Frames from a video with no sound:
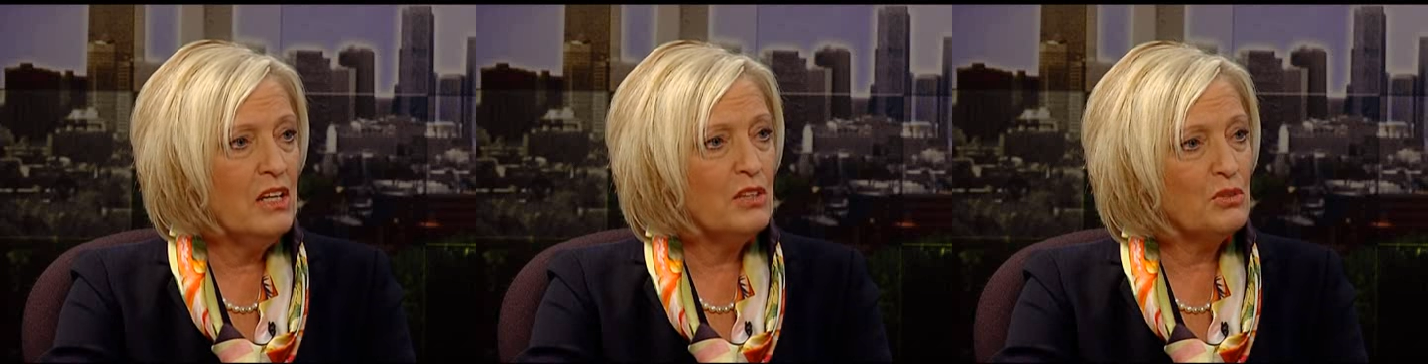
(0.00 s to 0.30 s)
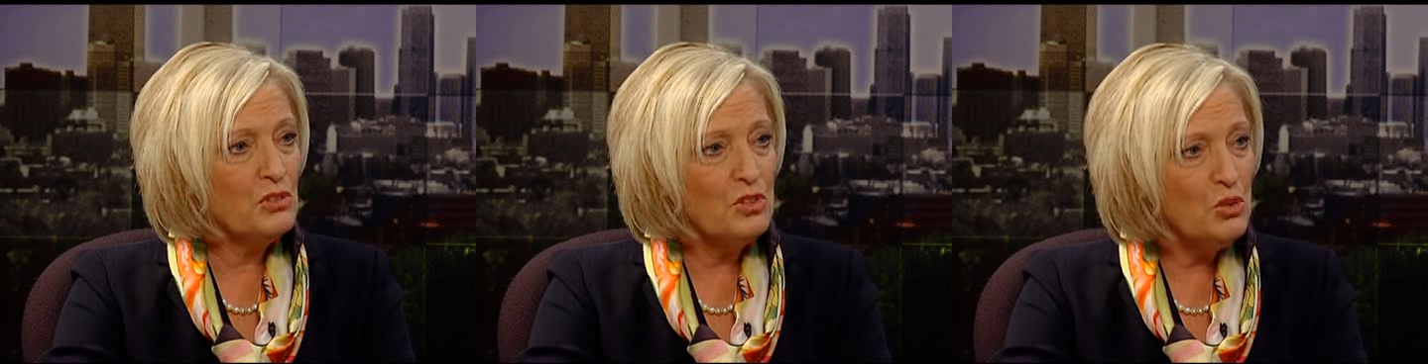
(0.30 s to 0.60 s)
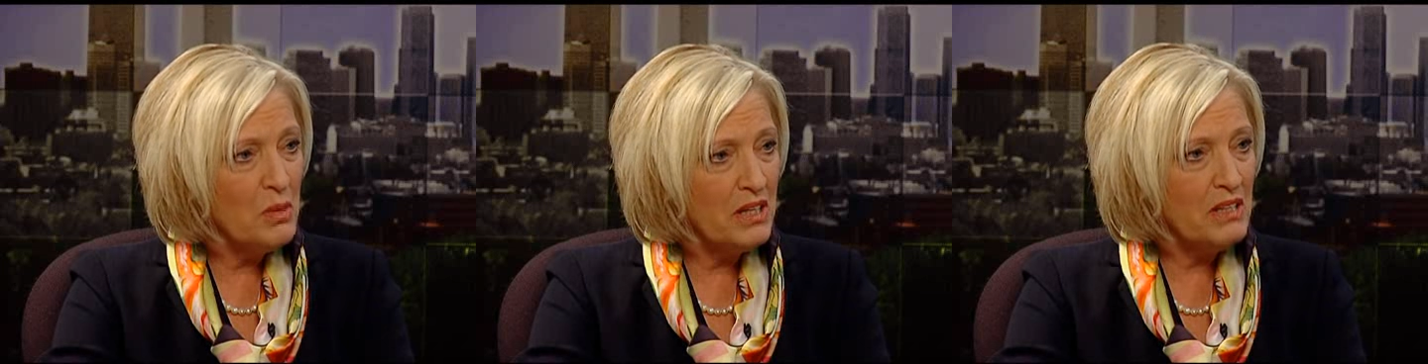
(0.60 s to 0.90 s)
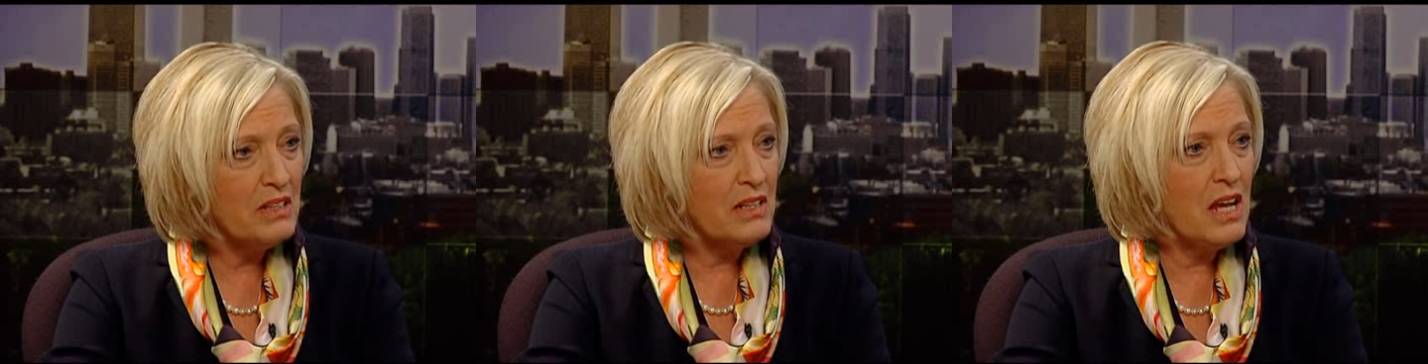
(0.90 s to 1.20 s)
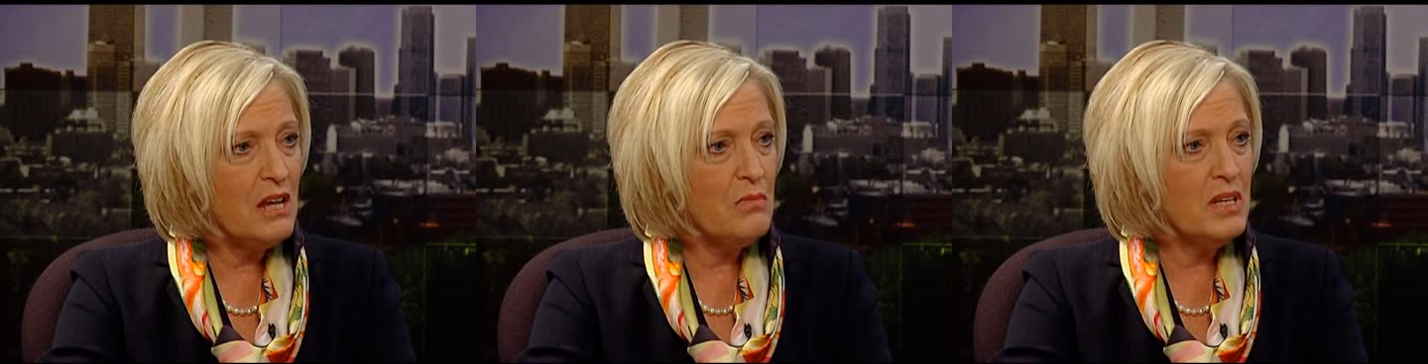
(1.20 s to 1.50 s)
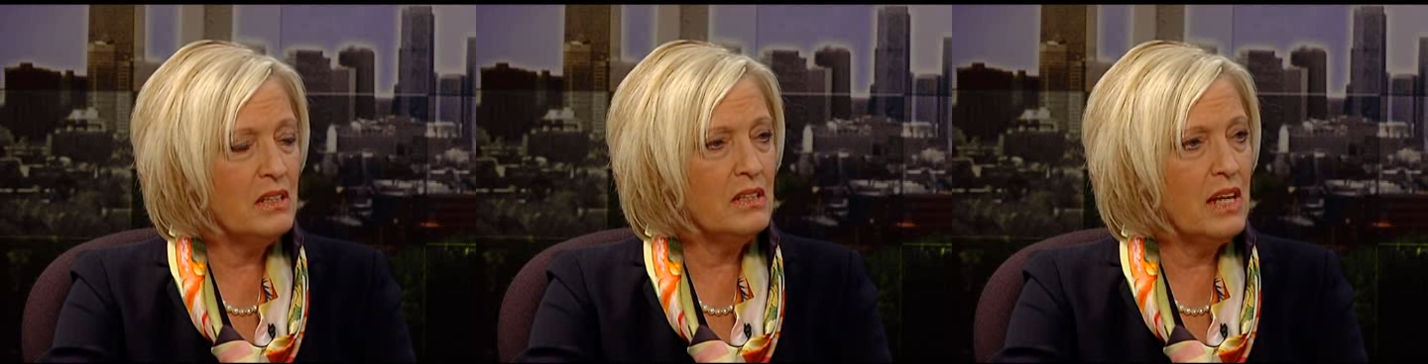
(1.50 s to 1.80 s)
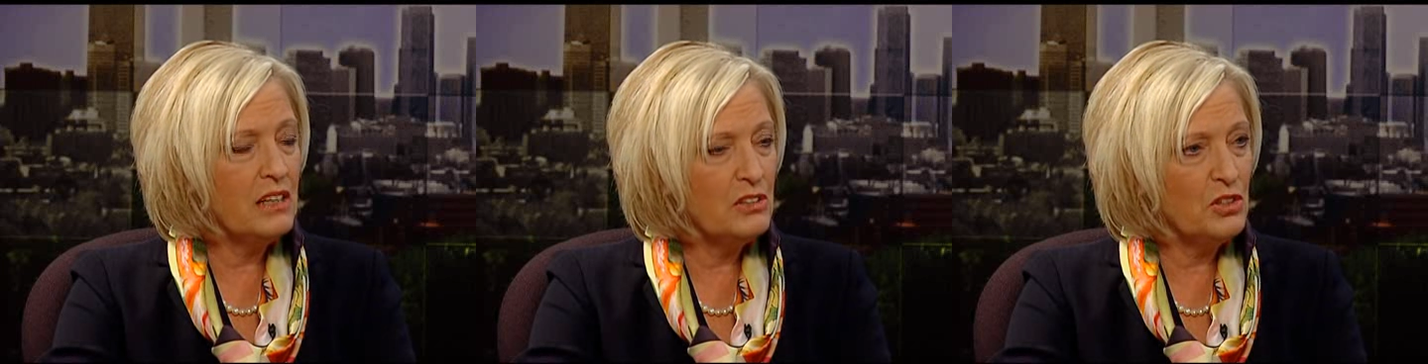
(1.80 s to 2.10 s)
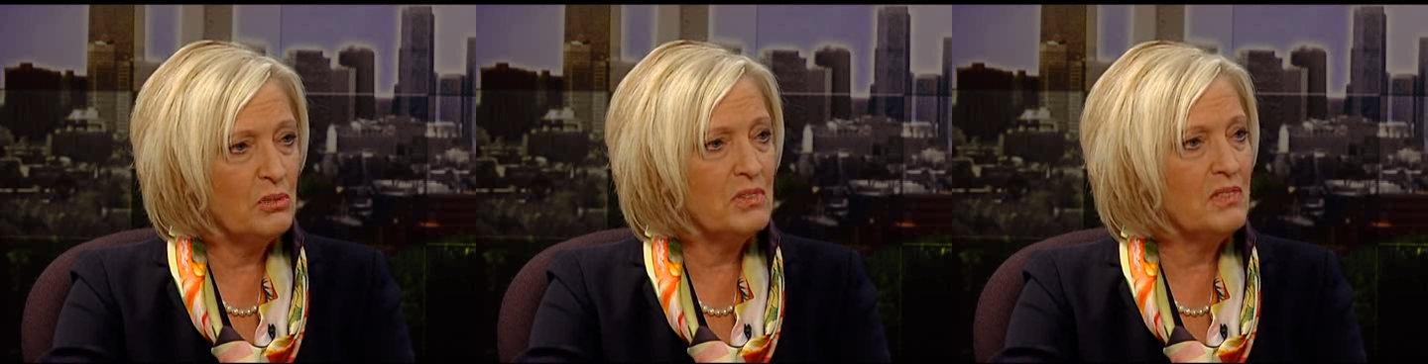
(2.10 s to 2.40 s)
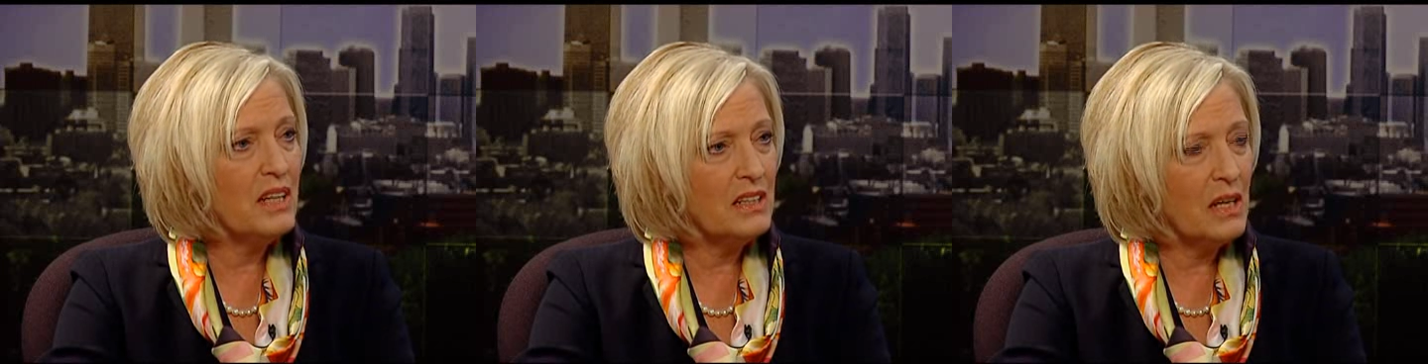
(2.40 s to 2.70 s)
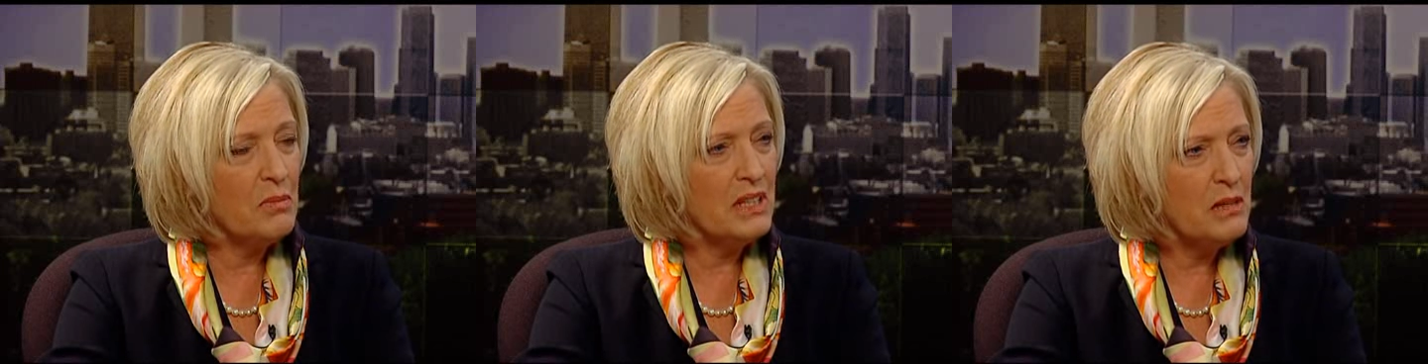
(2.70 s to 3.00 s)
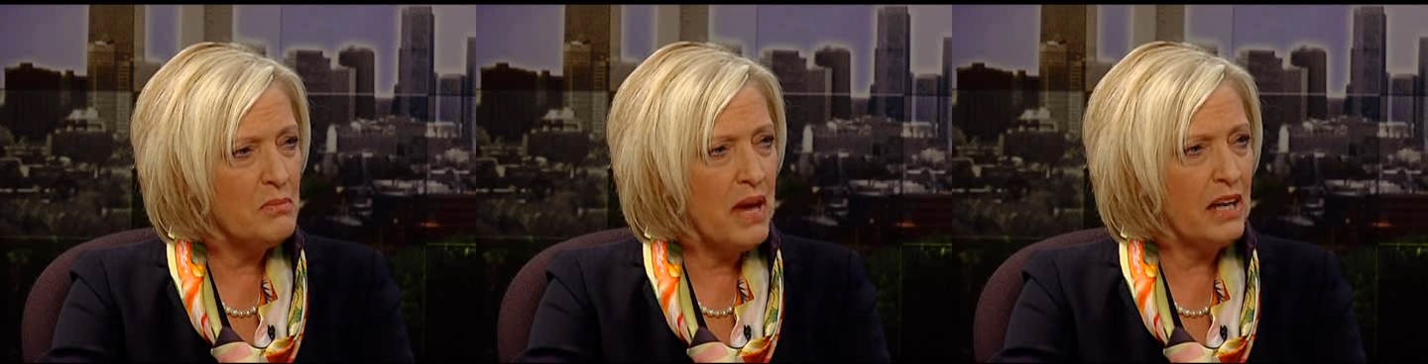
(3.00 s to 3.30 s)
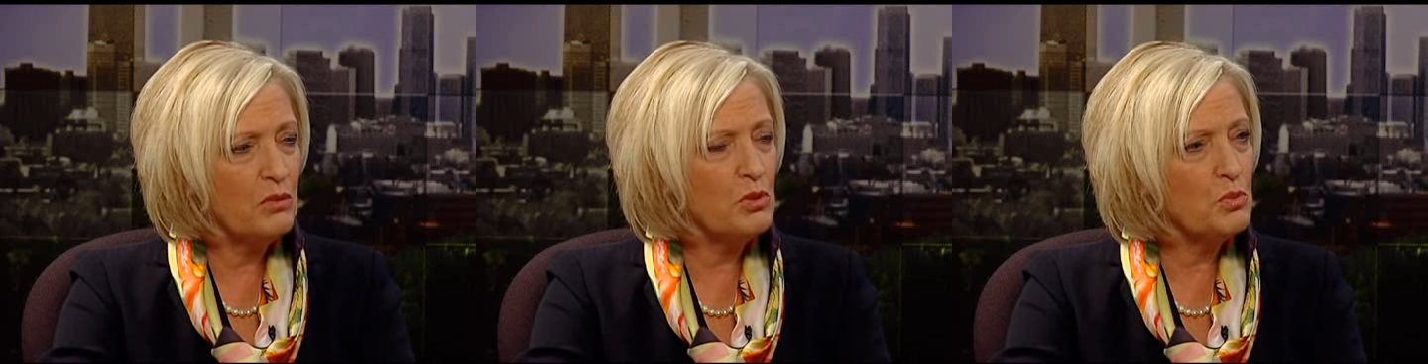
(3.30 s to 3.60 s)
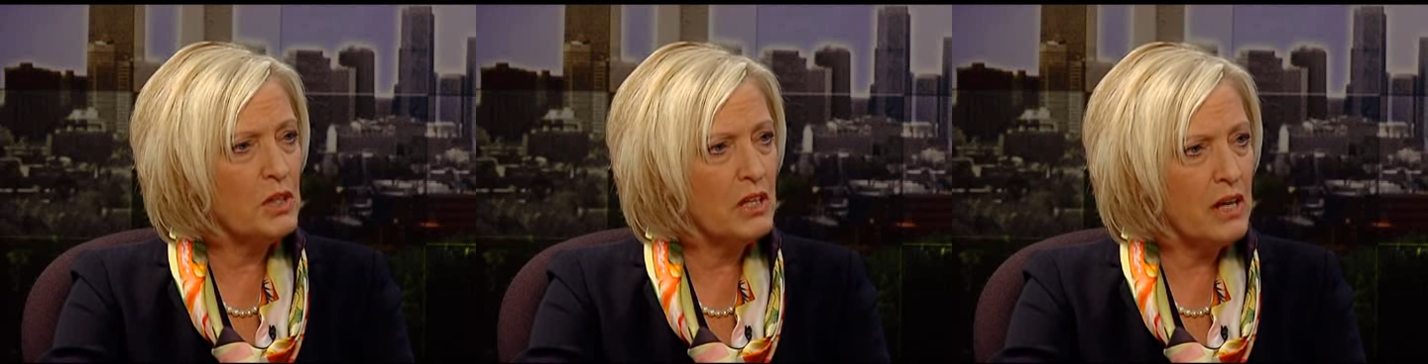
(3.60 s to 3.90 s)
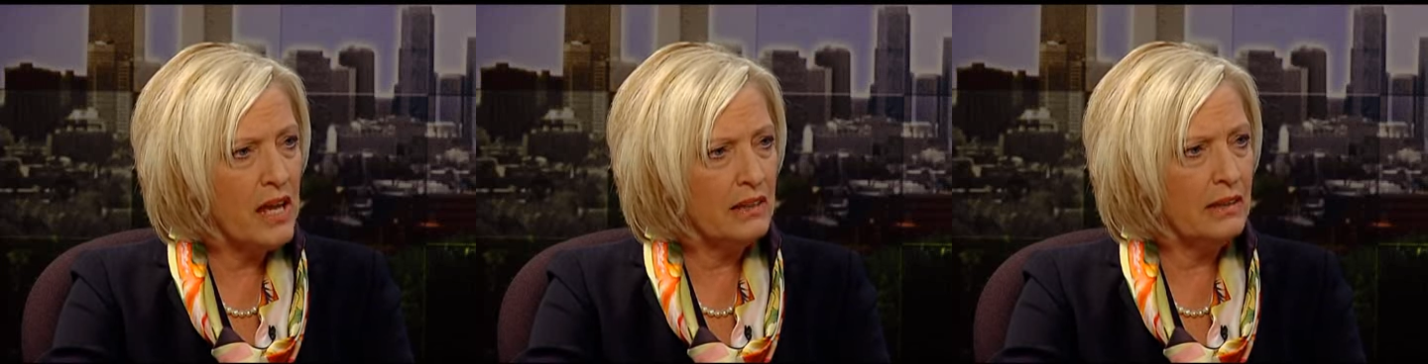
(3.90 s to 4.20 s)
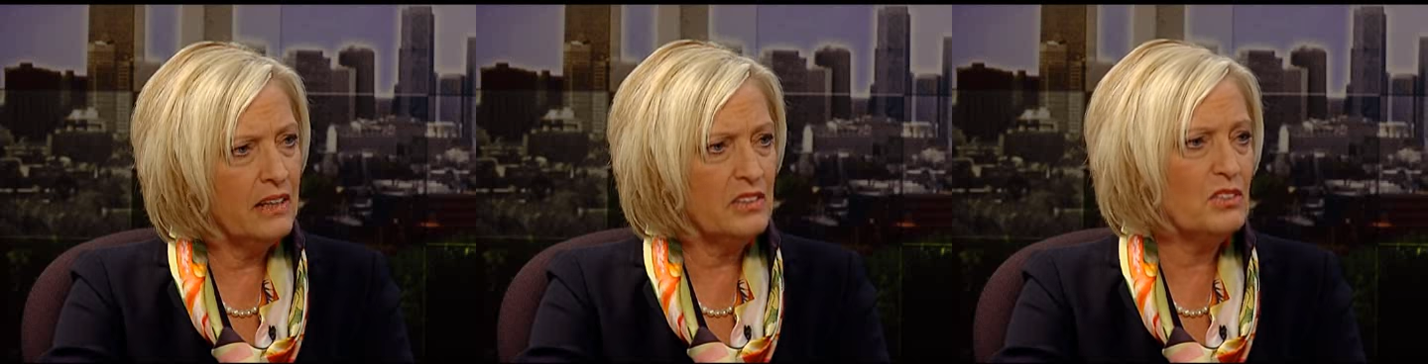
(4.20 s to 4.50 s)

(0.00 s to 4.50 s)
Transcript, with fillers: There was new money that came in in, in terms of economic impact, which we analyzed.